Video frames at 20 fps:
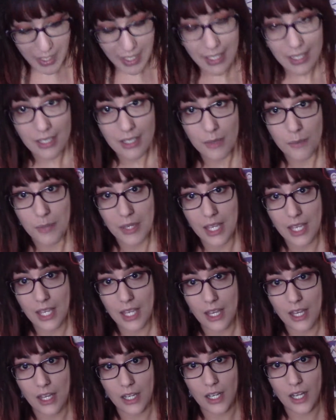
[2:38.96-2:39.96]
it to be
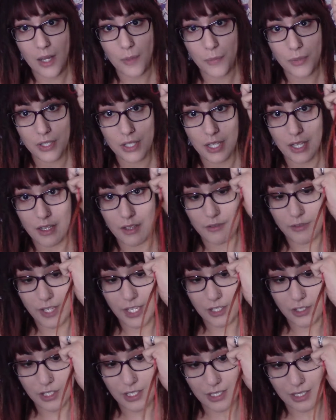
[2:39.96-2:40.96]
a couple of
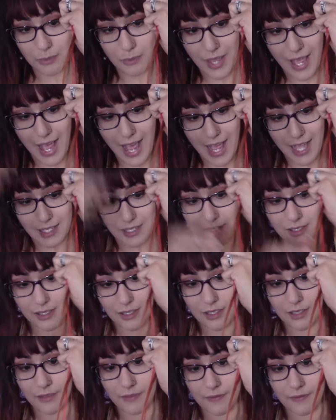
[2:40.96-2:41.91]
inches past